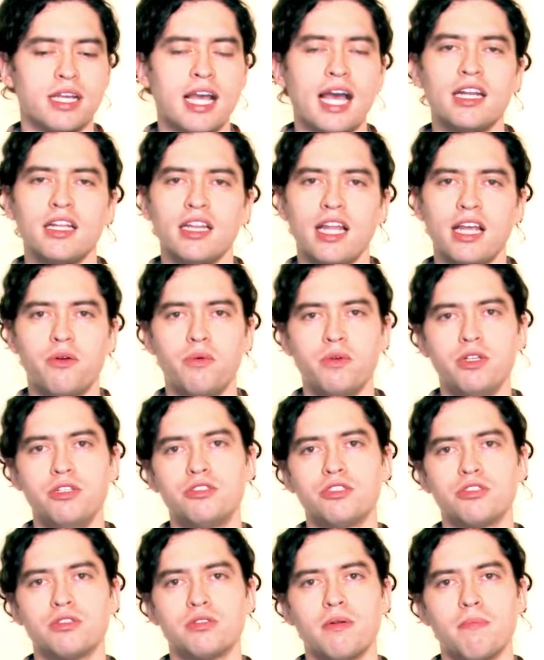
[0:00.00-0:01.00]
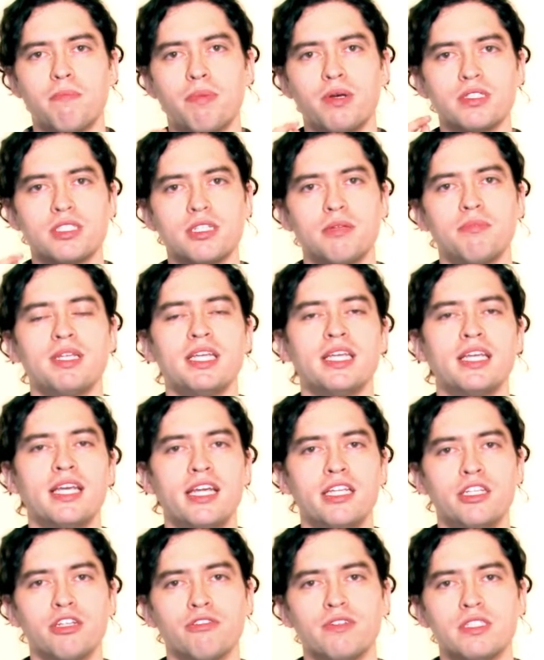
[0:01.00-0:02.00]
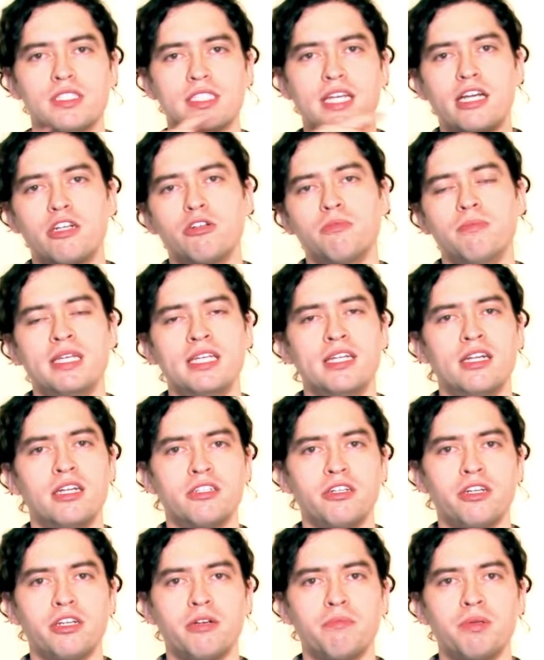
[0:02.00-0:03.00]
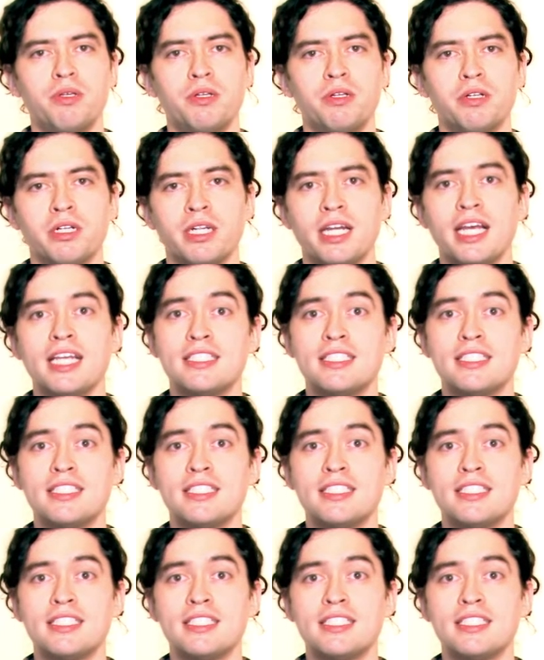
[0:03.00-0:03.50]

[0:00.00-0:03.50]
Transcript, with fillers: kind of like when you just put something in your recycle bin on your computer.